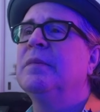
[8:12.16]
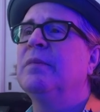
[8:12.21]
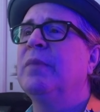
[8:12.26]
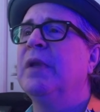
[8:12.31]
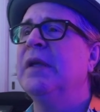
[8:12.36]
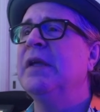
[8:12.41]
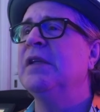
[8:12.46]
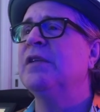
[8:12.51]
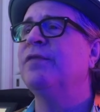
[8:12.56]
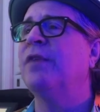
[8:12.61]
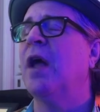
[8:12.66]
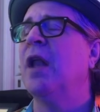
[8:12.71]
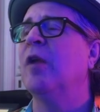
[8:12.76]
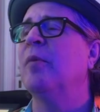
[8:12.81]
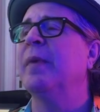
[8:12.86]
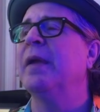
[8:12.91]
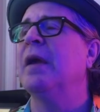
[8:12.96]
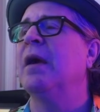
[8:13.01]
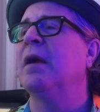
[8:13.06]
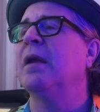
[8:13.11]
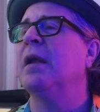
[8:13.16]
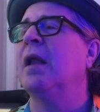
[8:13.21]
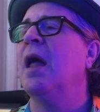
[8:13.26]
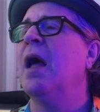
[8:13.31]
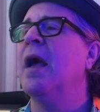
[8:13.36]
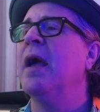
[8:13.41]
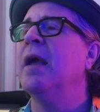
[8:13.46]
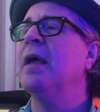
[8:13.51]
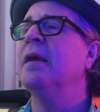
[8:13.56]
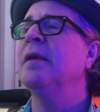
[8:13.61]
Please follow me
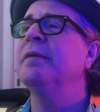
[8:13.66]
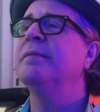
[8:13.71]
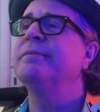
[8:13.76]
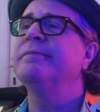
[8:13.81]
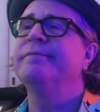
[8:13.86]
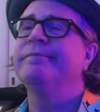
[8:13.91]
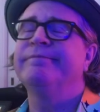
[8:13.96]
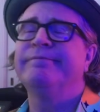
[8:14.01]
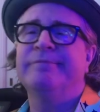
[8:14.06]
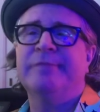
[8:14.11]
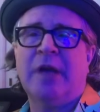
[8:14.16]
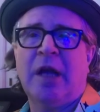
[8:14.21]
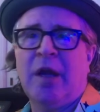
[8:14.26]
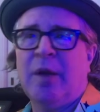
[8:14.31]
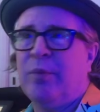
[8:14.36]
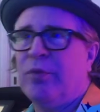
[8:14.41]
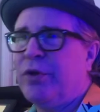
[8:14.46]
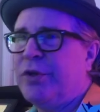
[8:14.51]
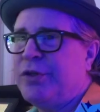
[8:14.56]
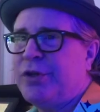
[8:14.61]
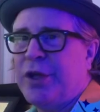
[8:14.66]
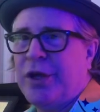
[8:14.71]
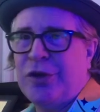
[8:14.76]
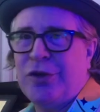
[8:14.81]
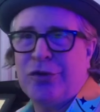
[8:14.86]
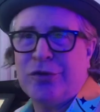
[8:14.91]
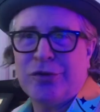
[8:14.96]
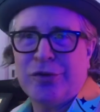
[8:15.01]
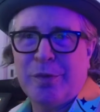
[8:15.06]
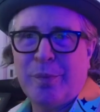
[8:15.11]
online. I appreciate
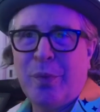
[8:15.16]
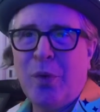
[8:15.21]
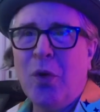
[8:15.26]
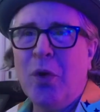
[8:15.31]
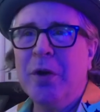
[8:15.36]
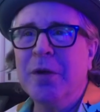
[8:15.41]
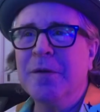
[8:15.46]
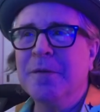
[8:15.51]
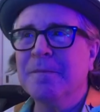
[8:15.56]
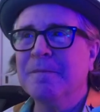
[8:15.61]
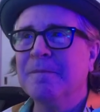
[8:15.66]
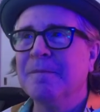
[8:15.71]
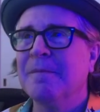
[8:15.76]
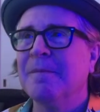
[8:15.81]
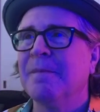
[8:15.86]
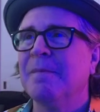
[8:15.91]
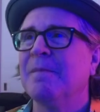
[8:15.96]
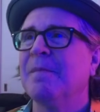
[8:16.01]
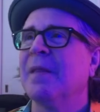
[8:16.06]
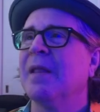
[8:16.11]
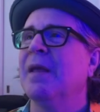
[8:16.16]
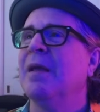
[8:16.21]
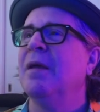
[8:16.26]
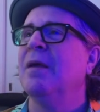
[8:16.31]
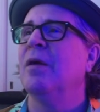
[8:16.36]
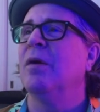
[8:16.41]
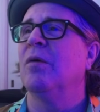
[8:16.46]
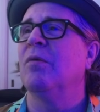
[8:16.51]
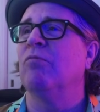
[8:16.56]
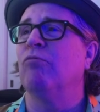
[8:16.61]
your support,
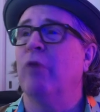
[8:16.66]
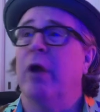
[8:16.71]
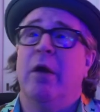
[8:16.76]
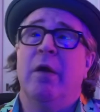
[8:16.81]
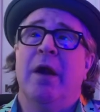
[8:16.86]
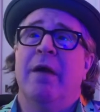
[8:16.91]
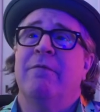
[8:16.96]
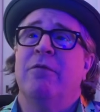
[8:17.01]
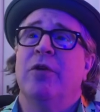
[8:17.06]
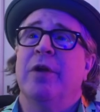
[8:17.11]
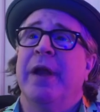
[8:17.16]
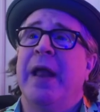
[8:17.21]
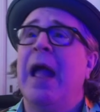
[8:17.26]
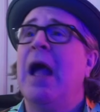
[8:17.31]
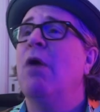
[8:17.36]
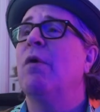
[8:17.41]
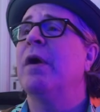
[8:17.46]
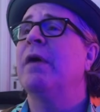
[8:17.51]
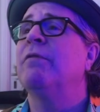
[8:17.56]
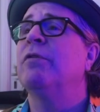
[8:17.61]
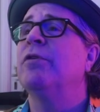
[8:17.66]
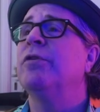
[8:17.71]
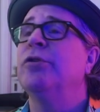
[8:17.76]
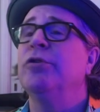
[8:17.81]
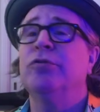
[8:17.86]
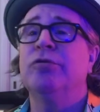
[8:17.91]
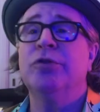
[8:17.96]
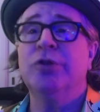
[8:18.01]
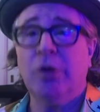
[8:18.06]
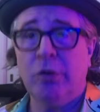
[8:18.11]
wherever and however
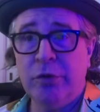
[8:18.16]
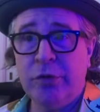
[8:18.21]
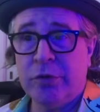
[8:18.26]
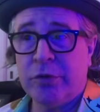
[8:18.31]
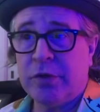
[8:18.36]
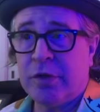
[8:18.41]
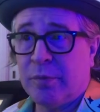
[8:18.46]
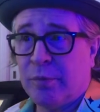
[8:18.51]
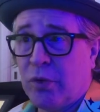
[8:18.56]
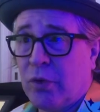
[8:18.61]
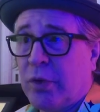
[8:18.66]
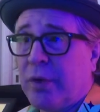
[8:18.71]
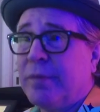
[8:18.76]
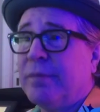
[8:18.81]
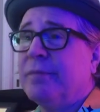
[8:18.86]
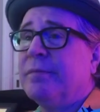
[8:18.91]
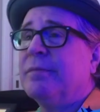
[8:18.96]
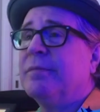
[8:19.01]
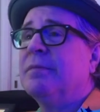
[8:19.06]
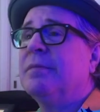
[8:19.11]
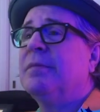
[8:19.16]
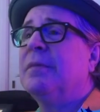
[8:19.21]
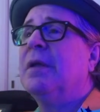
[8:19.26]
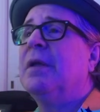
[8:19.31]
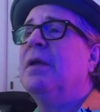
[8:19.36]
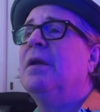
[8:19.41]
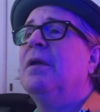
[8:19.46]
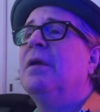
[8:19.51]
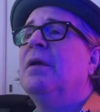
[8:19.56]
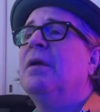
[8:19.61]
you show your support.
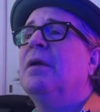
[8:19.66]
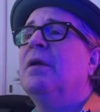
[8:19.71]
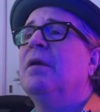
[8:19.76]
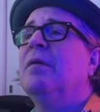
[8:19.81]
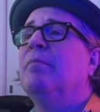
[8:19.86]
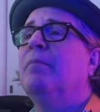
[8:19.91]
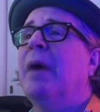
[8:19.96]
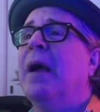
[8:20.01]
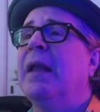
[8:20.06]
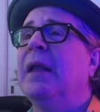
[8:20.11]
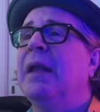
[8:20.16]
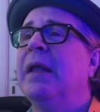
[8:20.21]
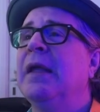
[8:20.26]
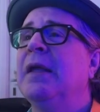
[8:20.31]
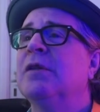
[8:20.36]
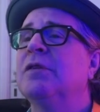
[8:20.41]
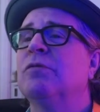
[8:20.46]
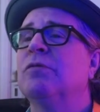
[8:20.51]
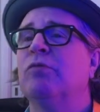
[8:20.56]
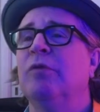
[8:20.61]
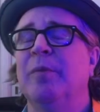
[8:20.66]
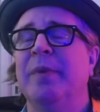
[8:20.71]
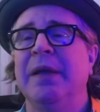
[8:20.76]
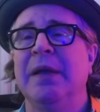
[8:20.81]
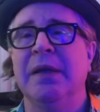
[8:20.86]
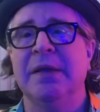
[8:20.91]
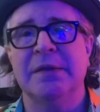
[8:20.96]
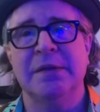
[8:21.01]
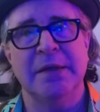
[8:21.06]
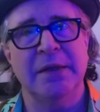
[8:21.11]
My links will be
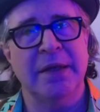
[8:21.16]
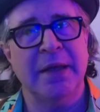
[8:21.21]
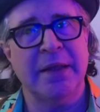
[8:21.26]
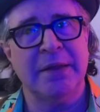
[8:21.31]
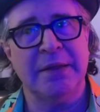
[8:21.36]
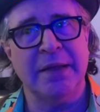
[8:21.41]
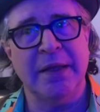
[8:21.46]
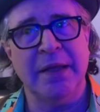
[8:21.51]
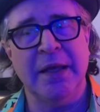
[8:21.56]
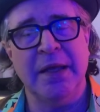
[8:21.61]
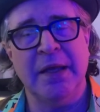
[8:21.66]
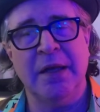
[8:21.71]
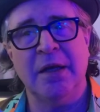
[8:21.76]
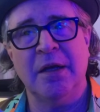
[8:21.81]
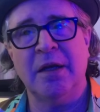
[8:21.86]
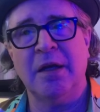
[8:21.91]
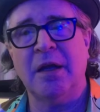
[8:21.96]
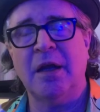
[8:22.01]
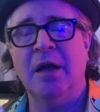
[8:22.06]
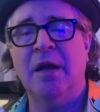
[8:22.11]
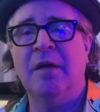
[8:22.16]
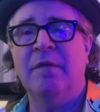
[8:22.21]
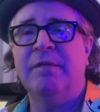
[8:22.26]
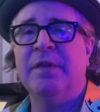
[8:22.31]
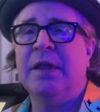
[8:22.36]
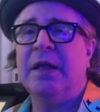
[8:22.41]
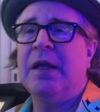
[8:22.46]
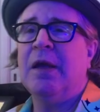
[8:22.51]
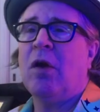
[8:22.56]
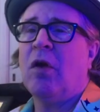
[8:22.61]
listed at the end of
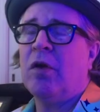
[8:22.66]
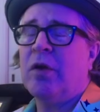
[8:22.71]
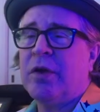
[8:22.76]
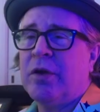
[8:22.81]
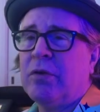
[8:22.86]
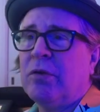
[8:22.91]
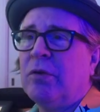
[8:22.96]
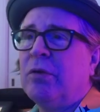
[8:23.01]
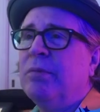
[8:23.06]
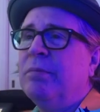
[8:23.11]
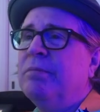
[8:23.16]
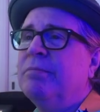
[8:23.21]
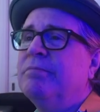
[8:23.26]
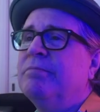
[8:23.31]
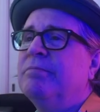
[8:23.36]
the article.